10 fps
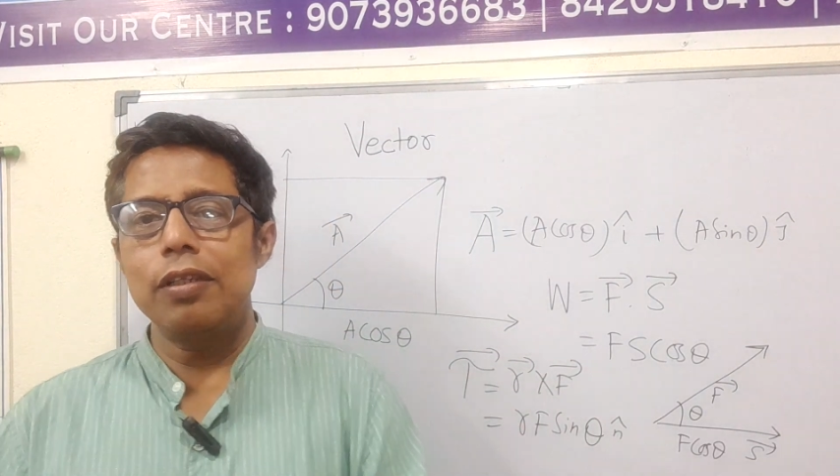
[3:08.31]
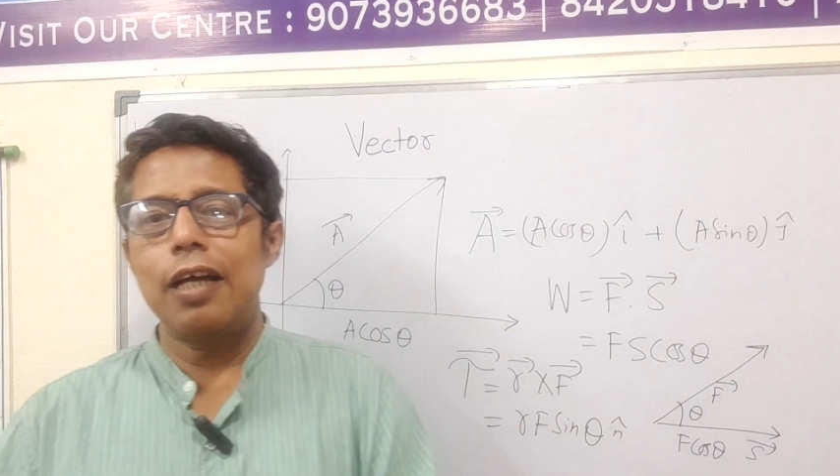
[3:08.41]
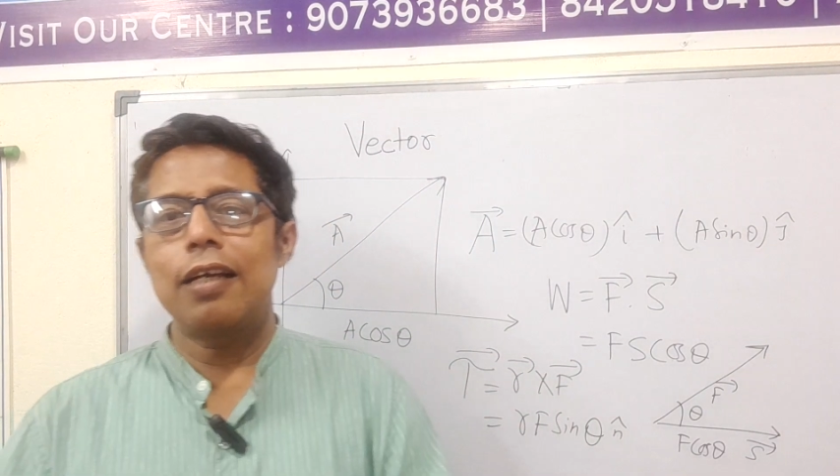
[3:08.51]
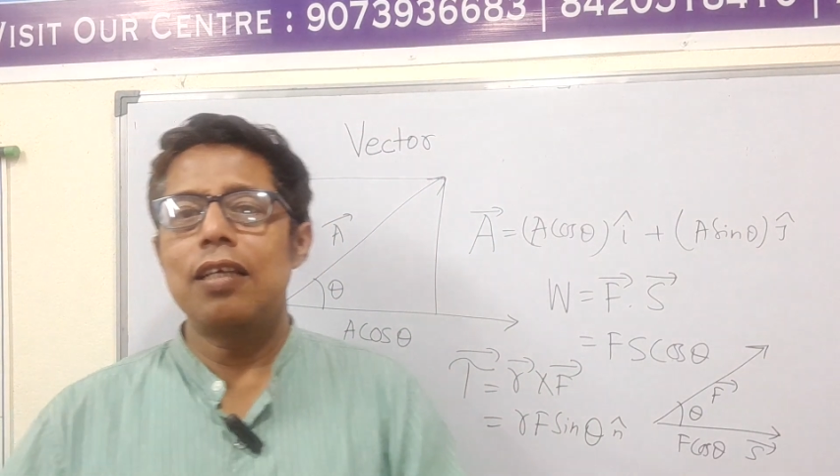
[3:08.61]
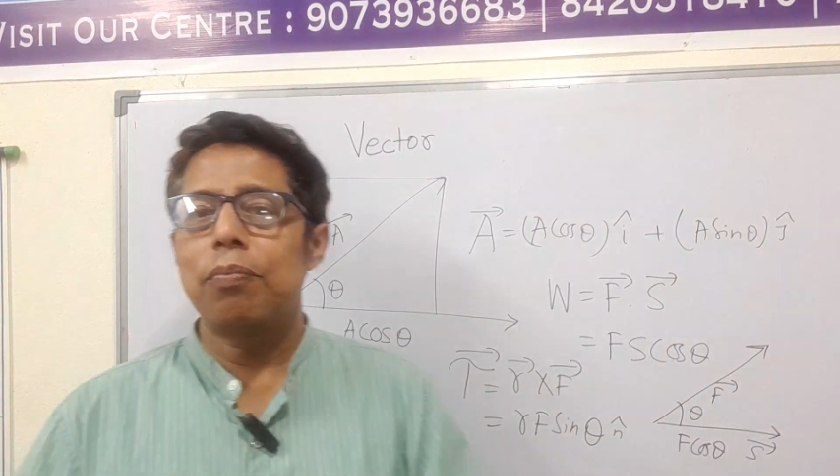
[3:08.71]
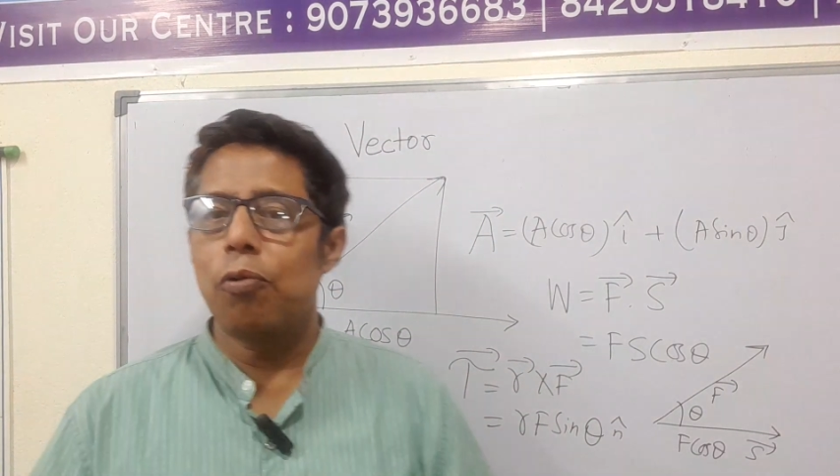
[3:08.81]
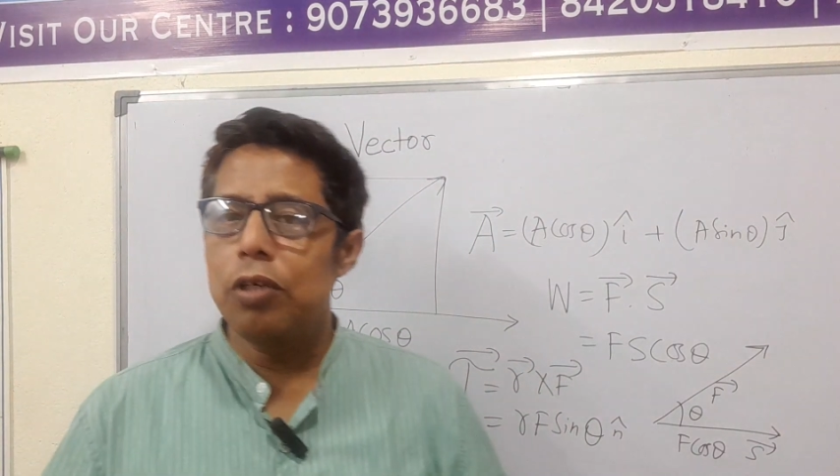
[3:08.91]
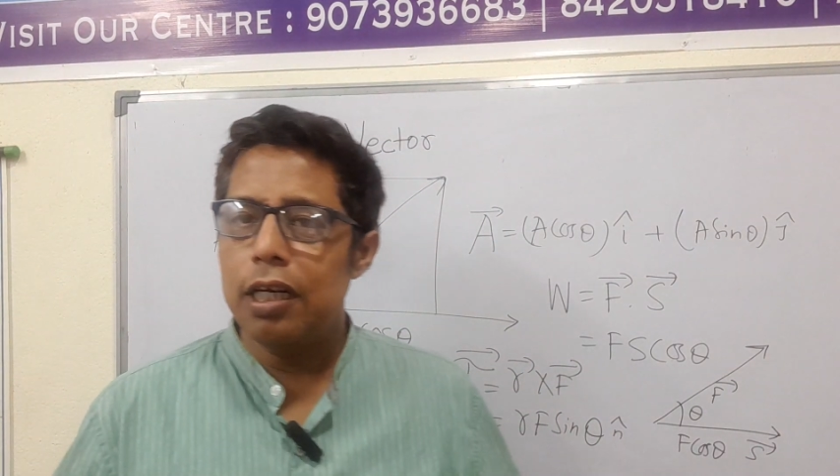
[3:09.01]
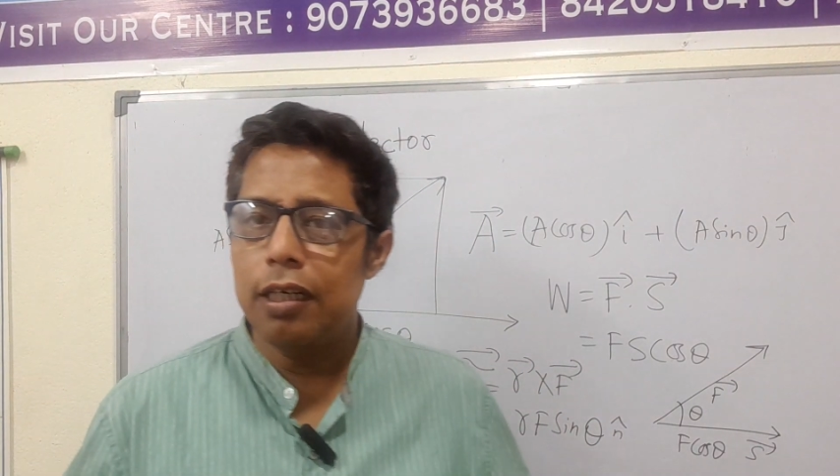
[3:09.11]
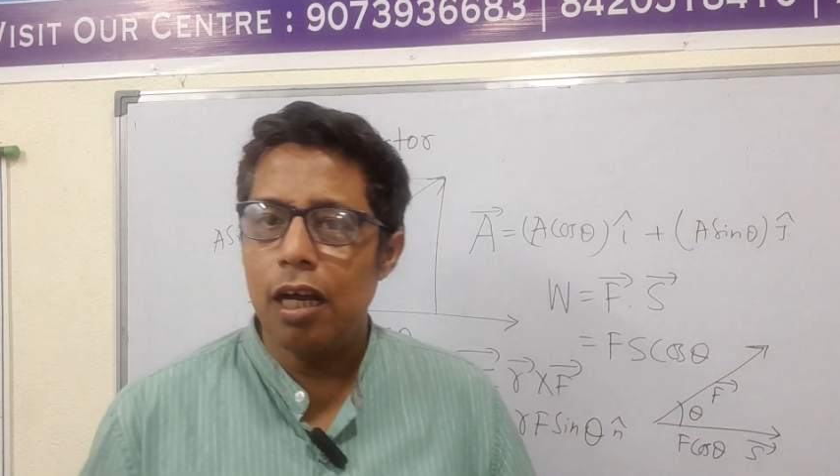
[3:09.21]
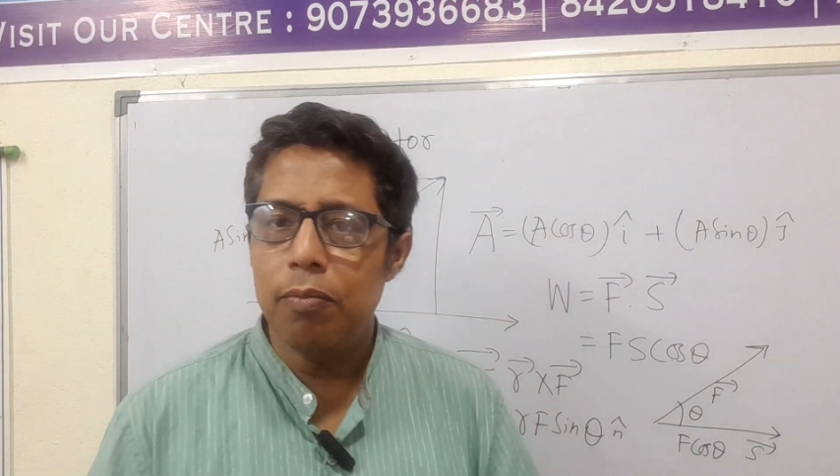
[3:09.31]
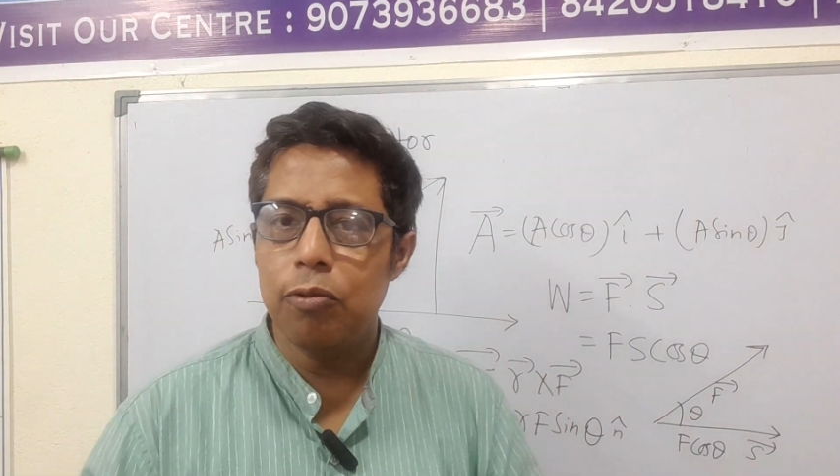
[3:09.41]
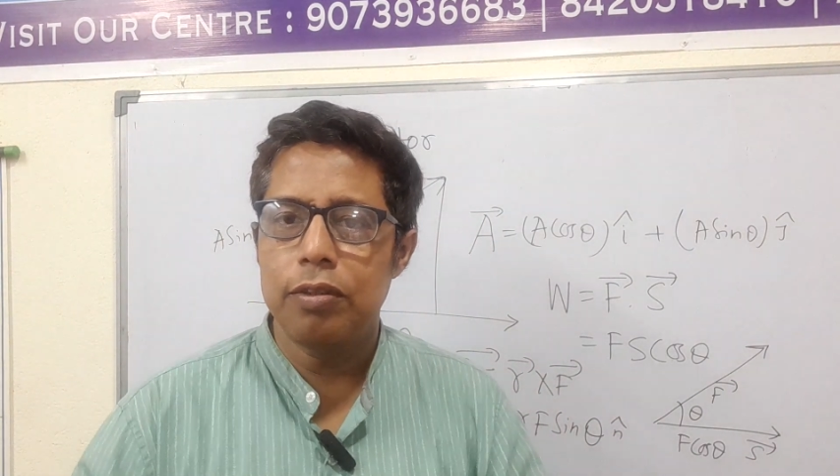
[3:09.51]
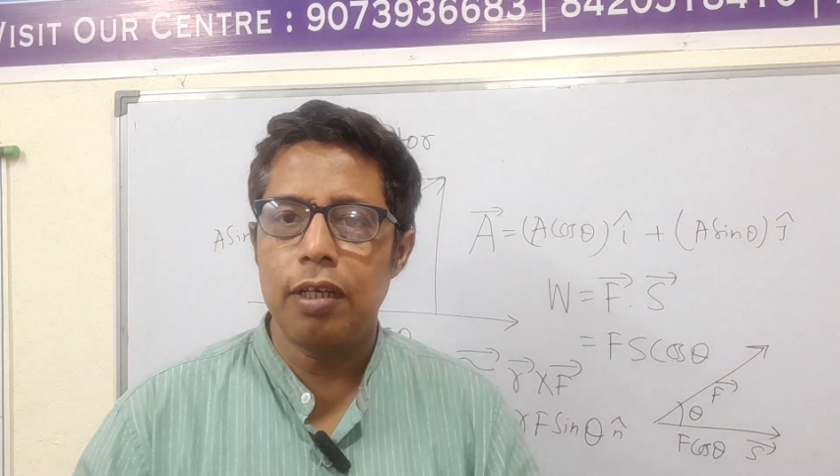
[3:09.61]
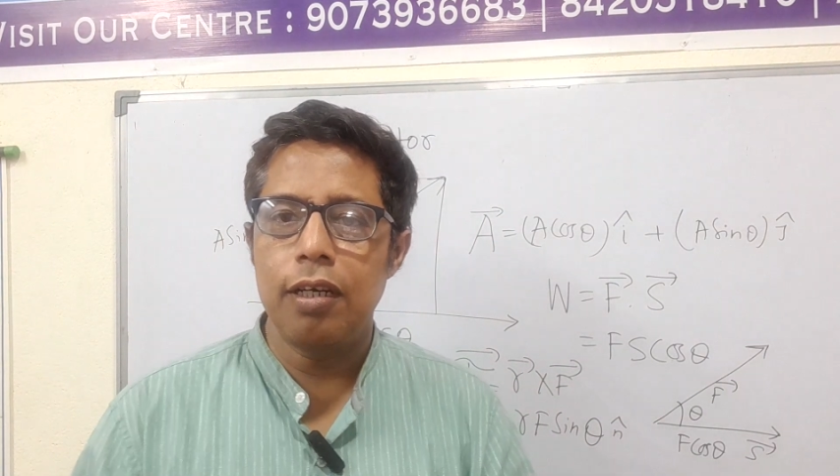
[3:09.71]
that's the projectile
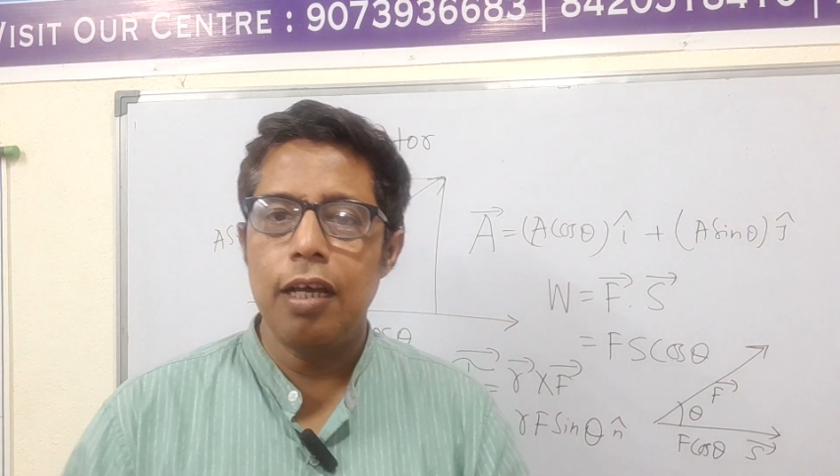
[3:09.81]
motion.